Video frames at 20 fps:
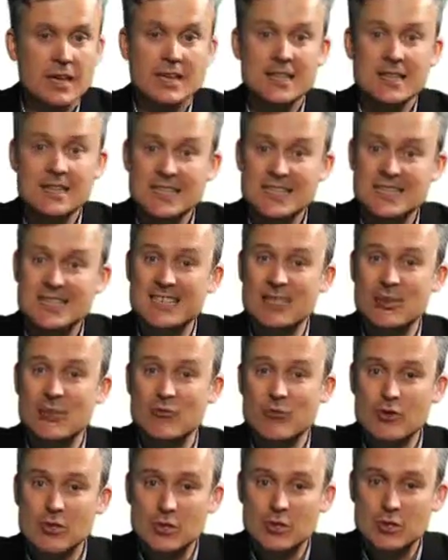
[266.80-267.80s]
This is a
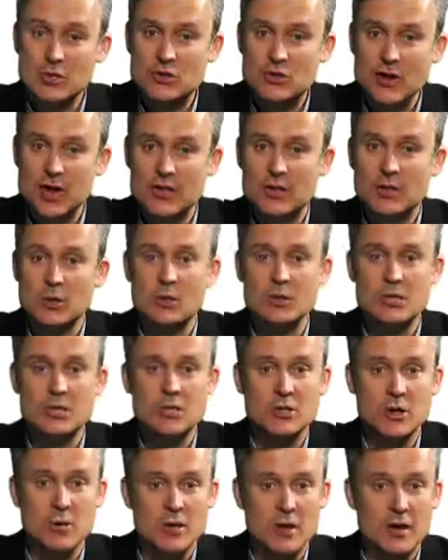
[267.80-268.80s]
real strength when
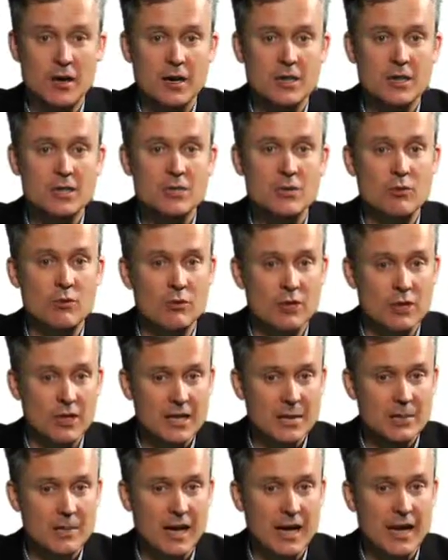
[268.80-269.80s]
stock markets are
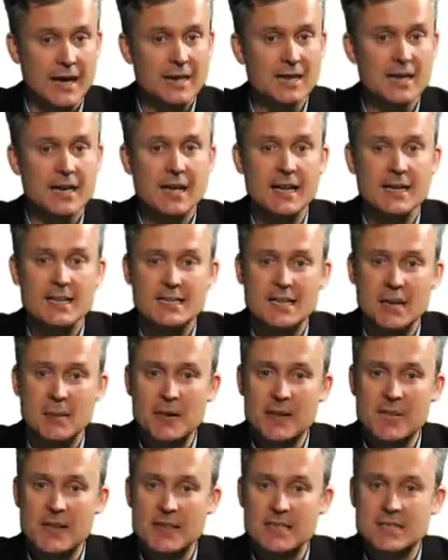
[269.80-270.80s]
really bad and some
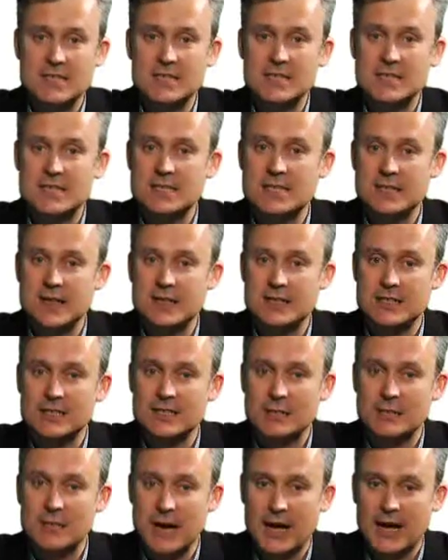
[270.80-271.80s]
investors are starting
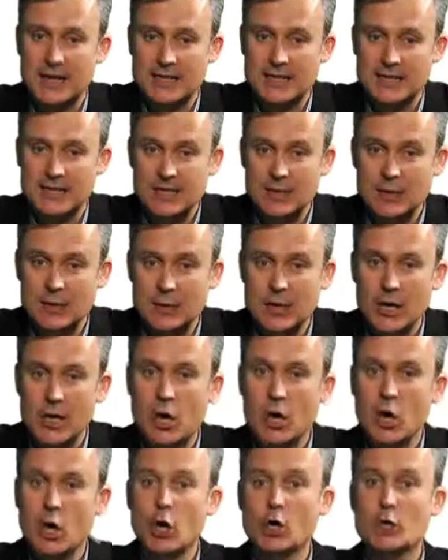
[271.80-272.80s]
to panic sell.
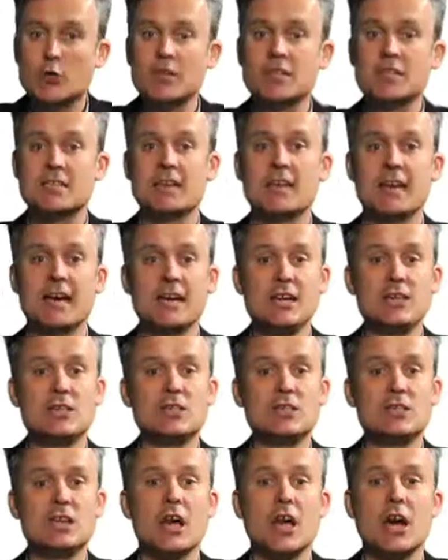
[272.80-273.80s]
On these
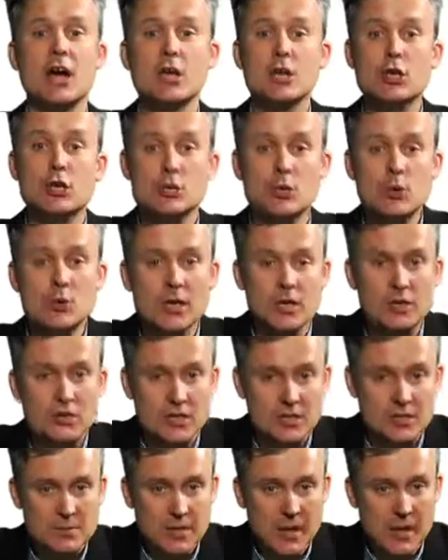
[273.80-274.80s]
occasions, a unit
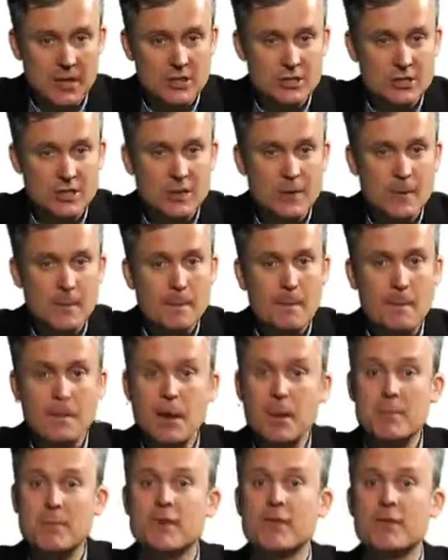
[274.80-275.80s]
trust manager
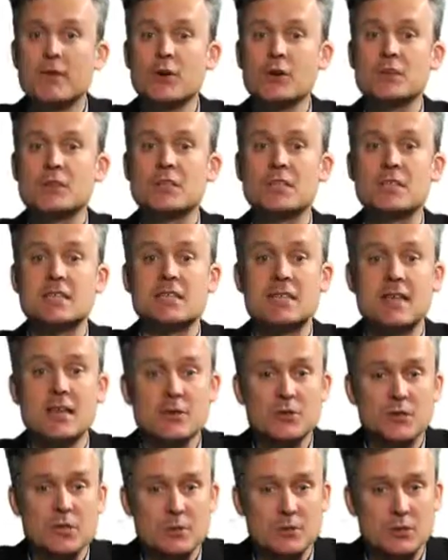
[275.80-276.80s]
might be forced to
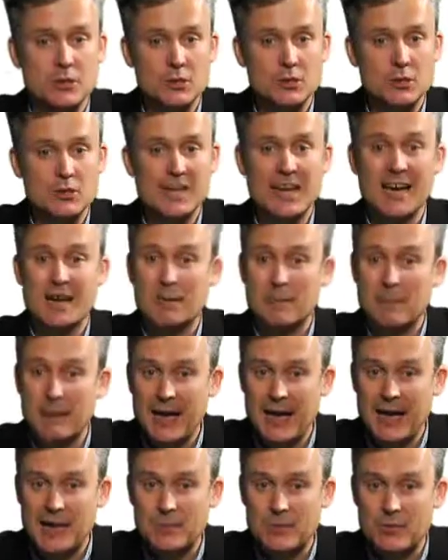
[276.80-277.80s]
sell some jewels at a
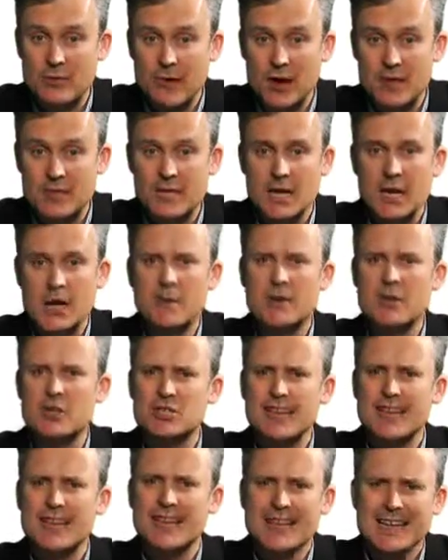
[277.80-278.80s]
bad price because
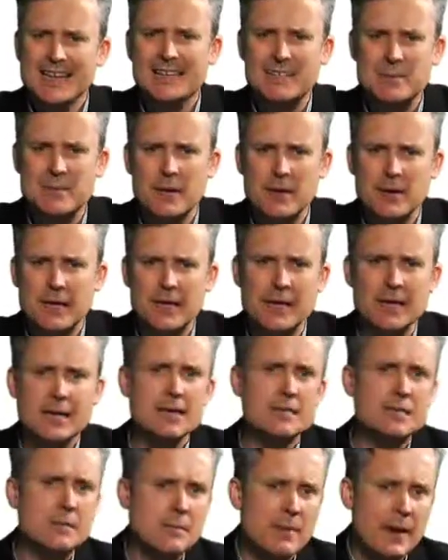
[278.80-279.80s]
it needs the money
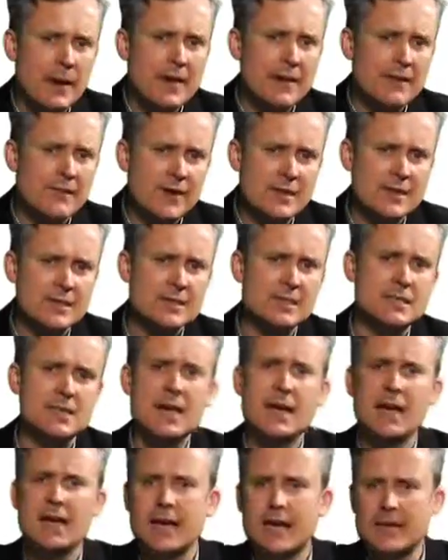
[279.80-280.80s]
to pay investors
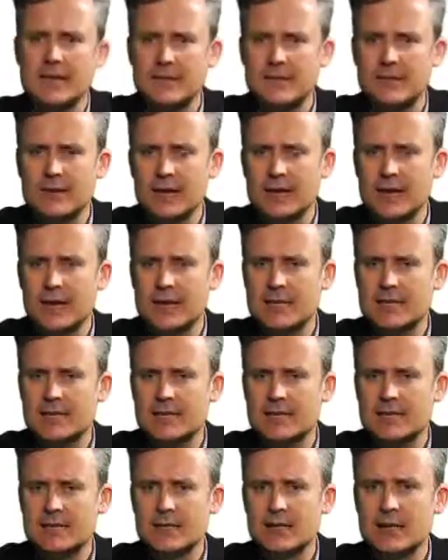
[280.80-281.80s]
heading for the
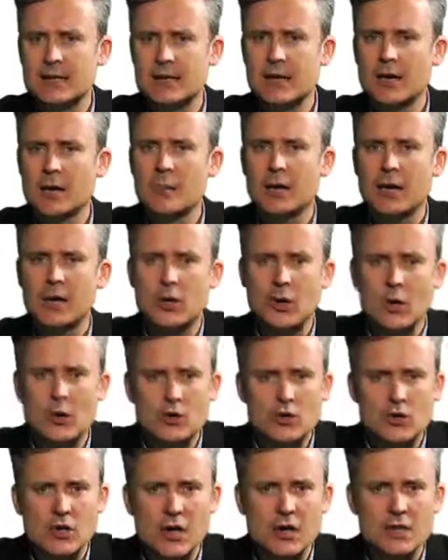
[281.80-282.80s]
exit. By
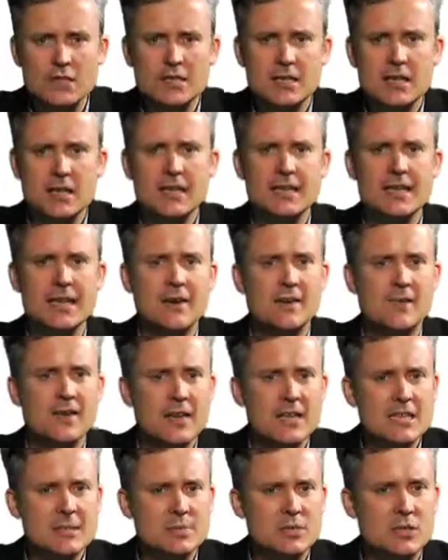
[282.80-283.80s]
contrast, the
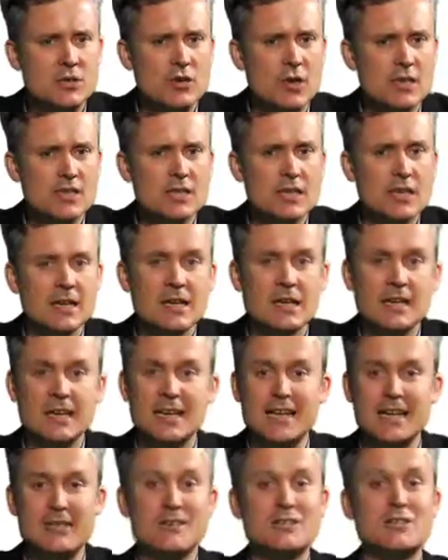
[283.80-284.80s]
investment trust can
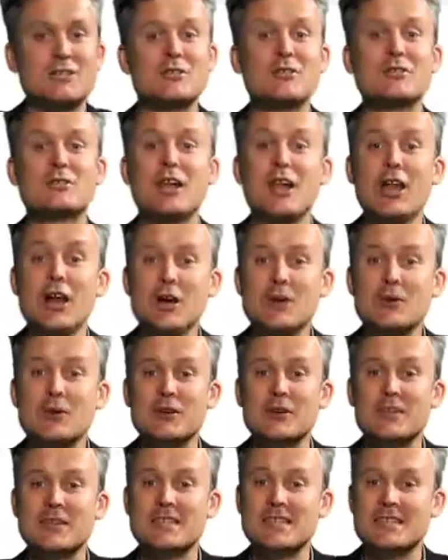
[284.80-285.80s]
leave its jewels alone,
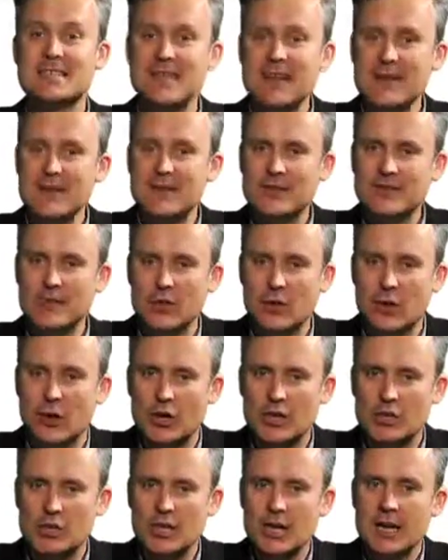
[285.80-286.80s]
safe in the
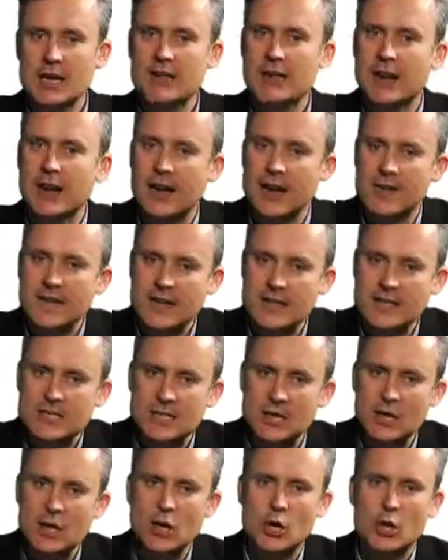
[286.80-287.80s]
knowledge that an
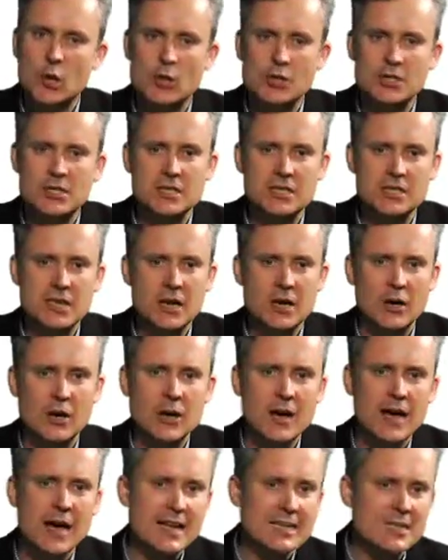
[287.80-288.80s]
investor who wants to sell
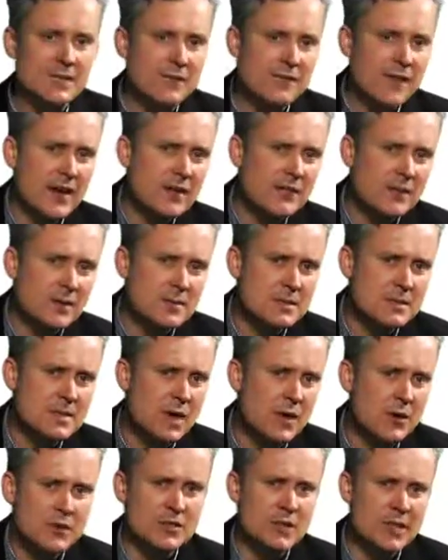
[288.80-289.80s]
has to fend for
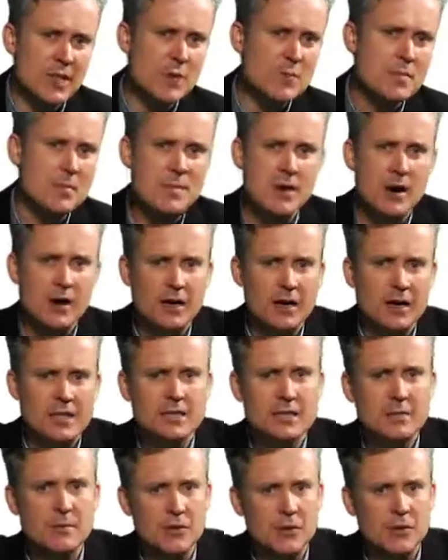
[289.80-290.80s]
themselves in the open market
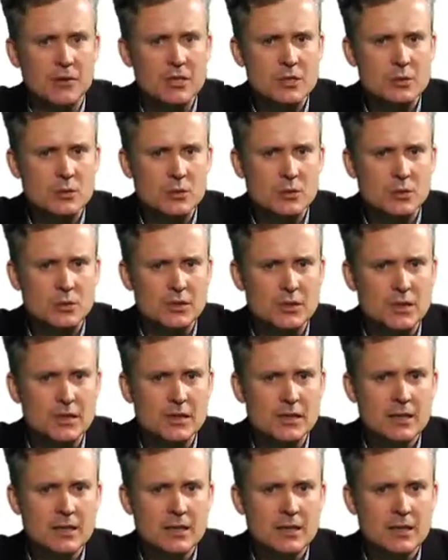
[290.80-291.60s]
beyond its walls.